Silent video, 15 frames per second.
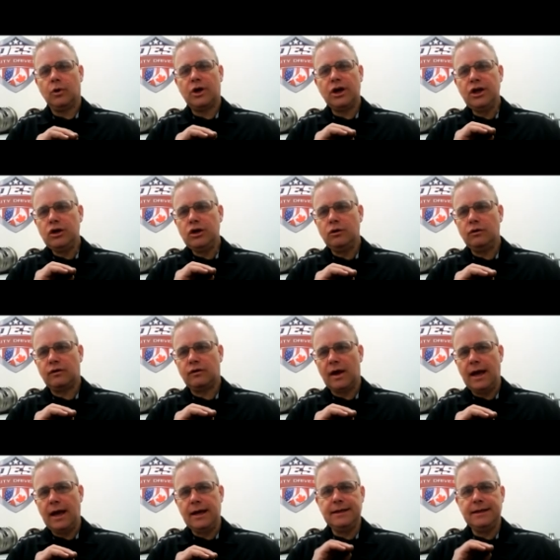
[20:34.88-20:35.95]
to use
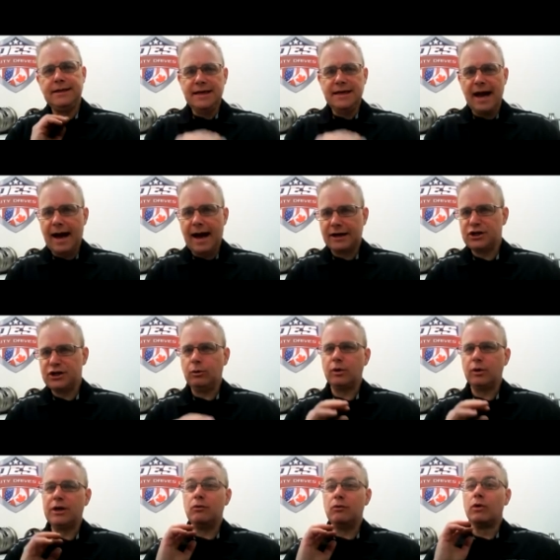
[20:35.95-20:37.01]
a de-ashing. We're
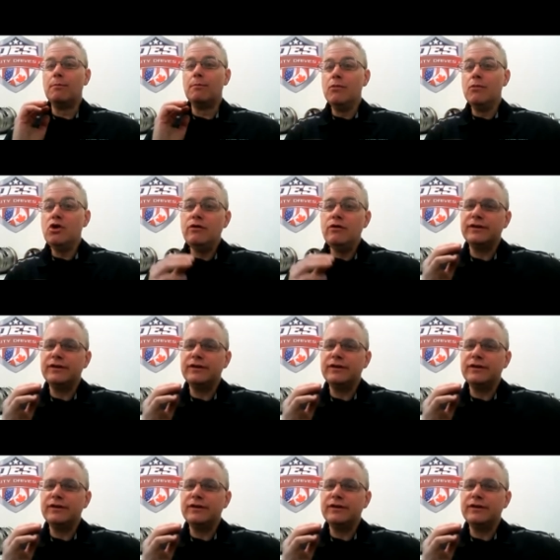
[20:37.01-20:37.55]
going to remove